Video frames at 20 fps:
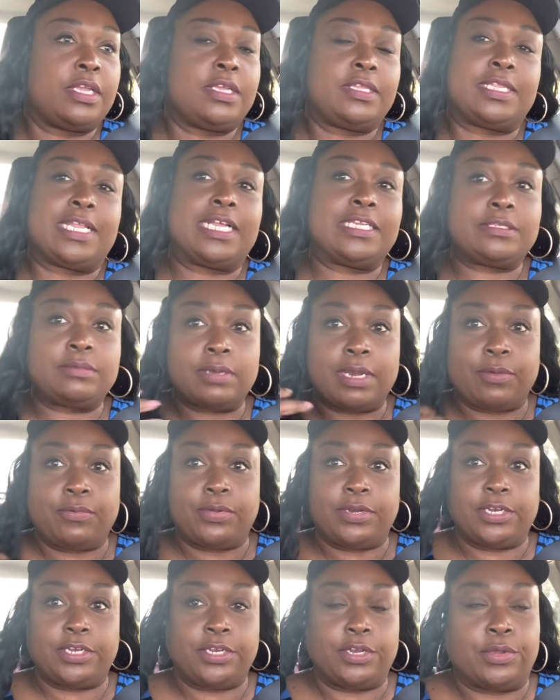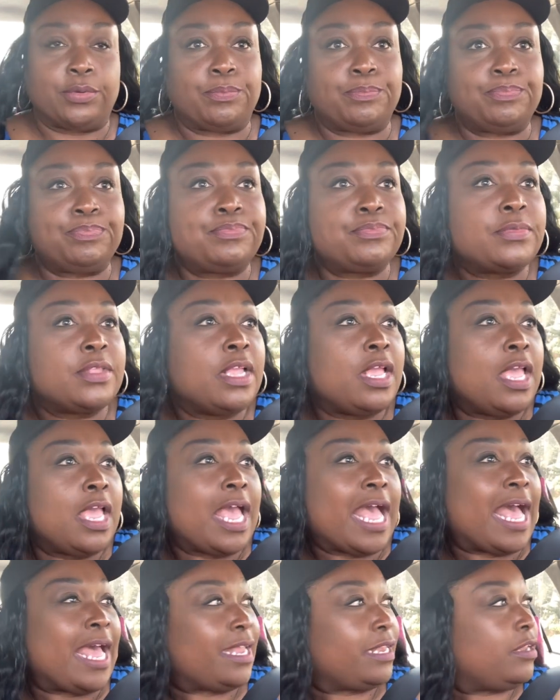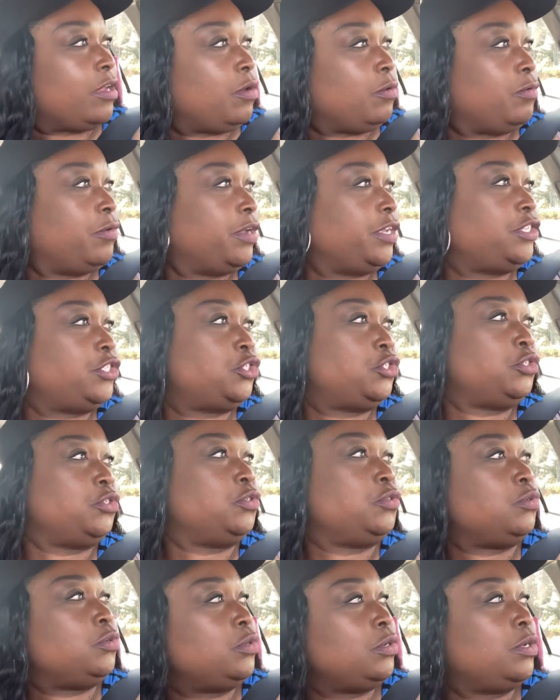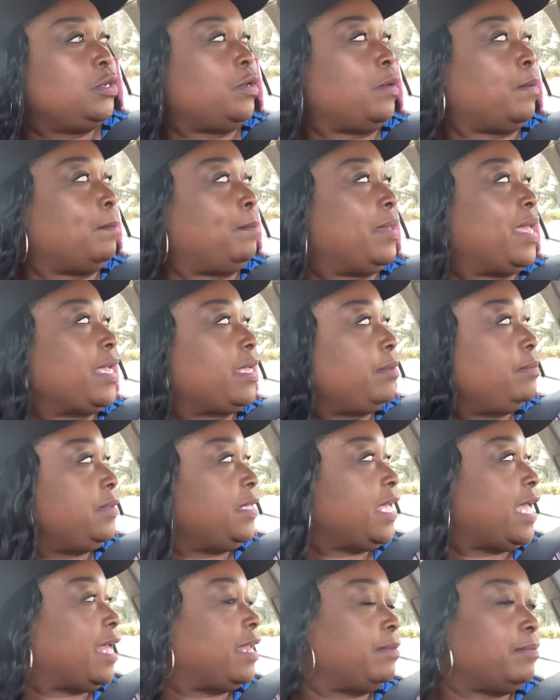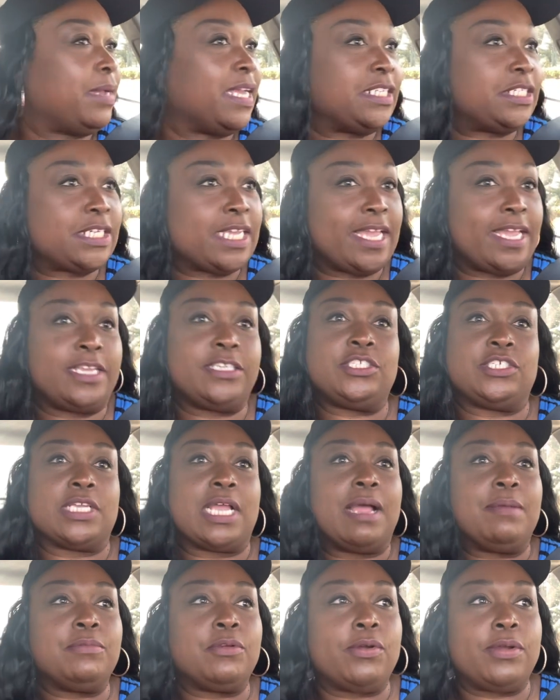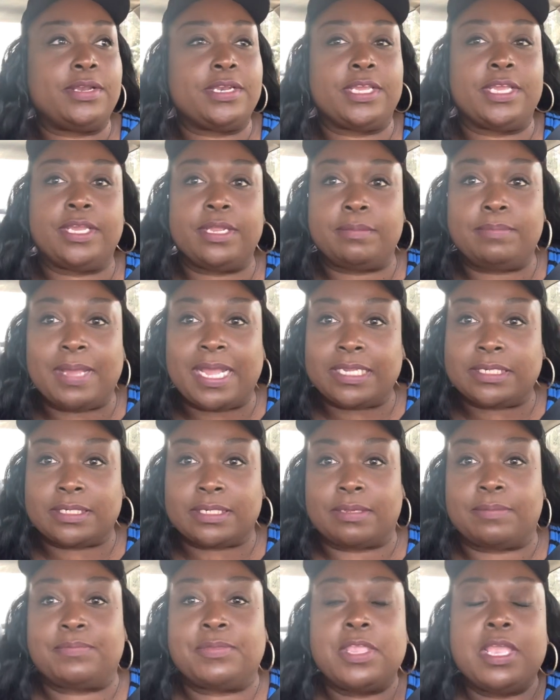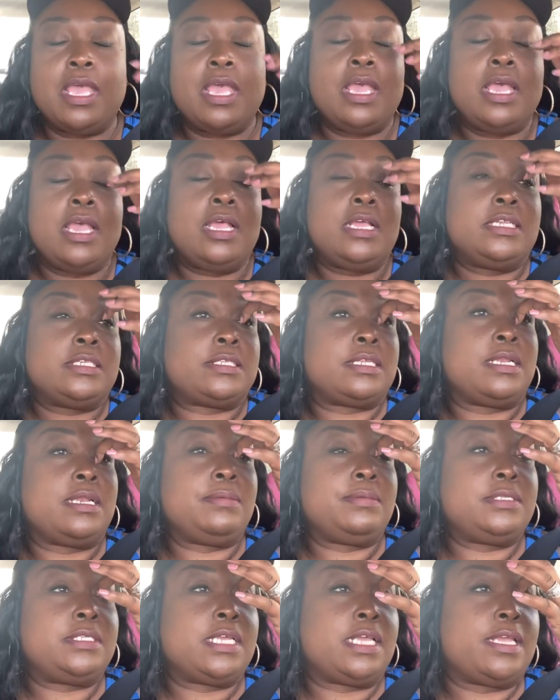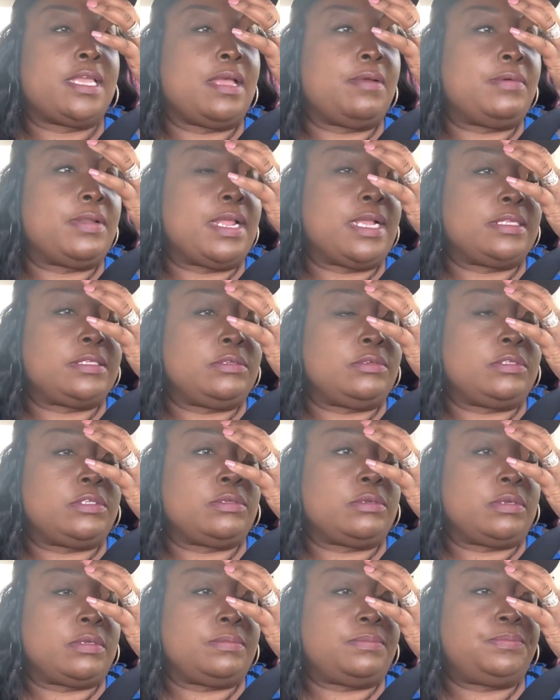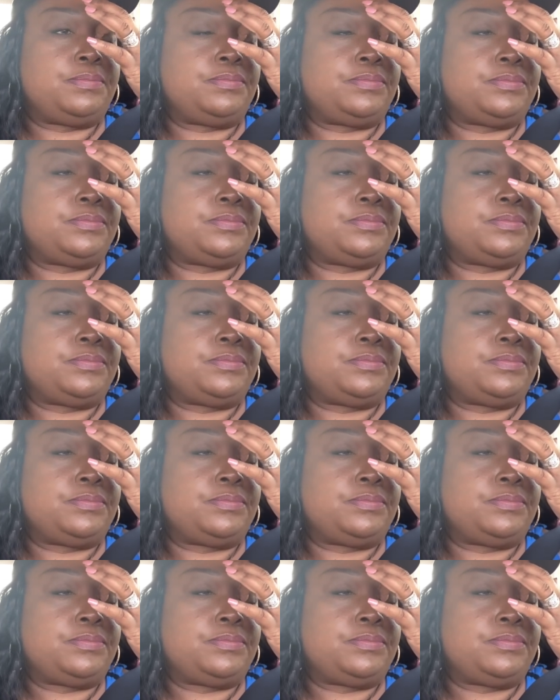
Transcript: That's what I want to do. I don't want you begging me out of my change. I'm going in here to buy something. So let me tell y'all what I do to him.